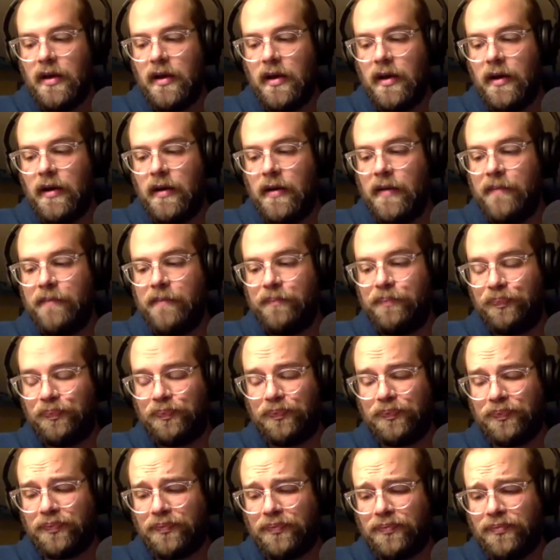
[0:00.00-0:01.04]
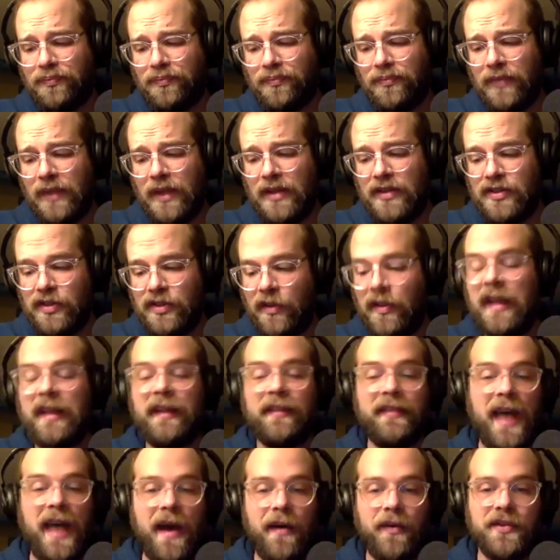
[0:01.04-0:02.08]
Um, so like
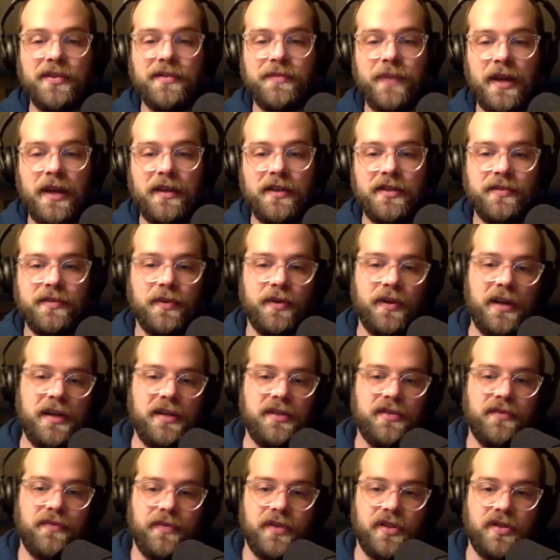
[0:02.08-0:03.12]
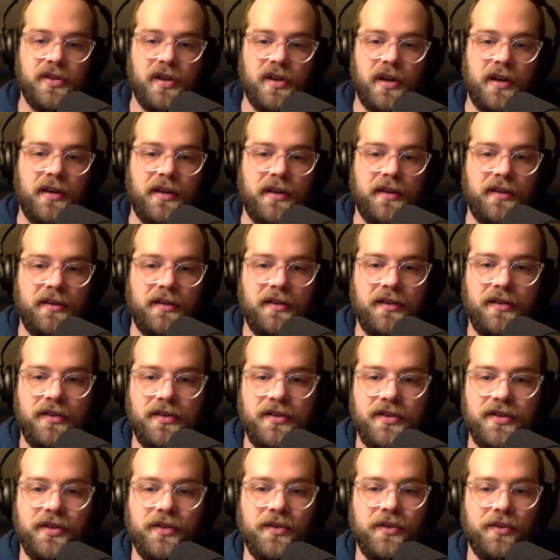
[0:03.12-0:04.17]
that was my inspiration for trying to
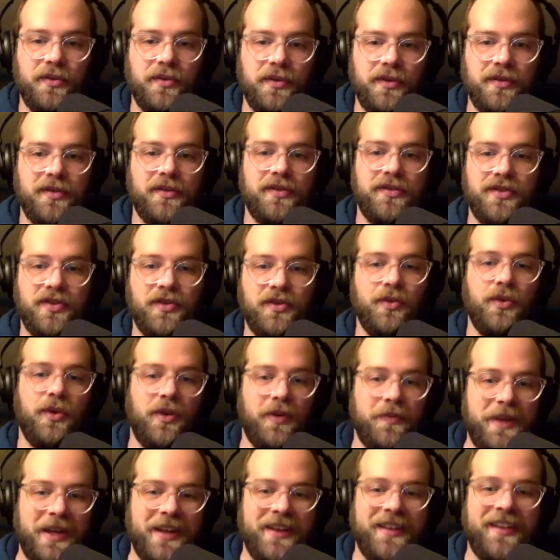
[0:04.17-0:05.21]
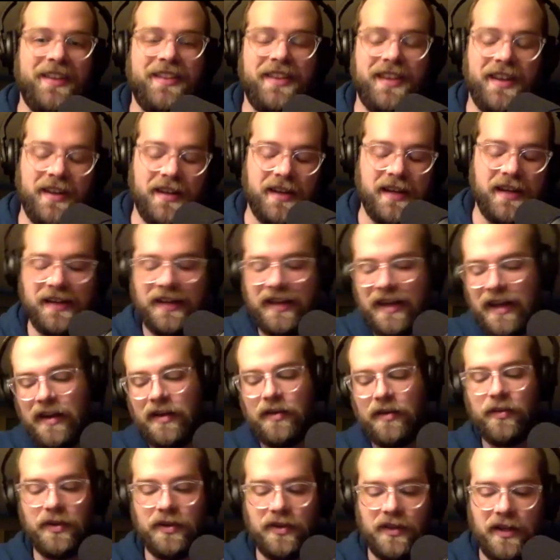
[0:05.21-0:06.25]
do school, but then I kind of
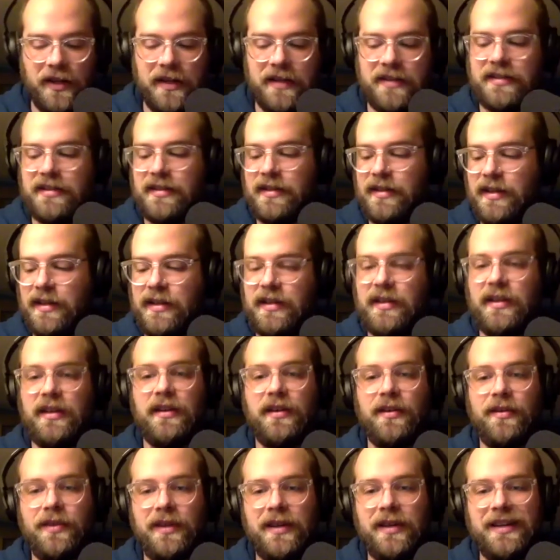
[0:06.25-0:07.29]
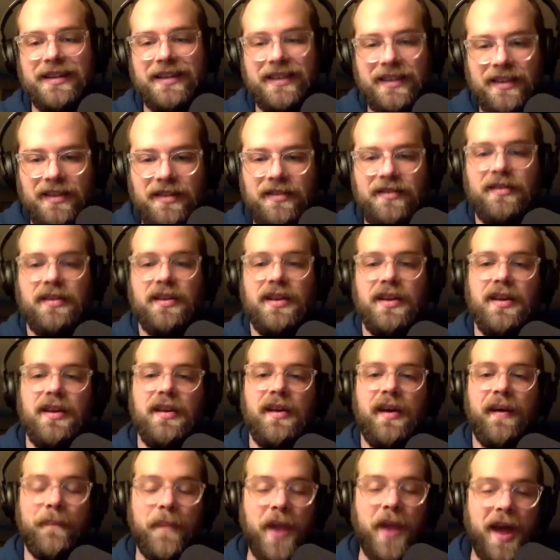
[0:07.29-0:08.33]
realized like, you know, like I'm
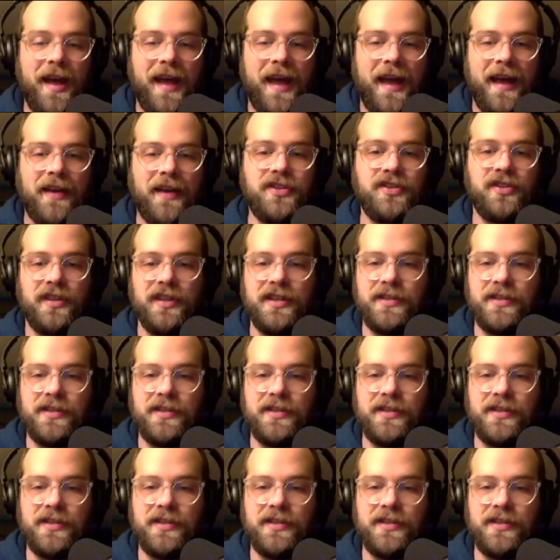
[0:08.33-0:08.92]
not actually as